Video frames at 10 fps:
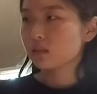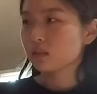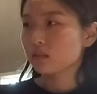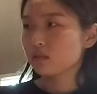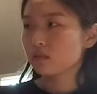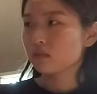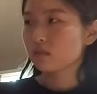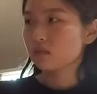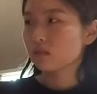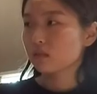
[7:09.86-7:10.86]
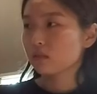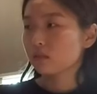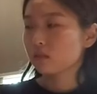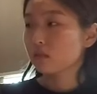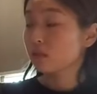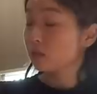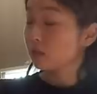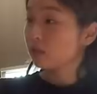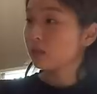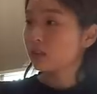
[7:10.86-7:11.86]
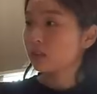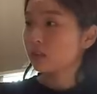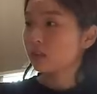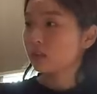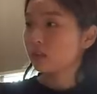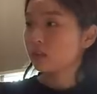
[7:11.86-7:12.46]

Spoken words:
(silent)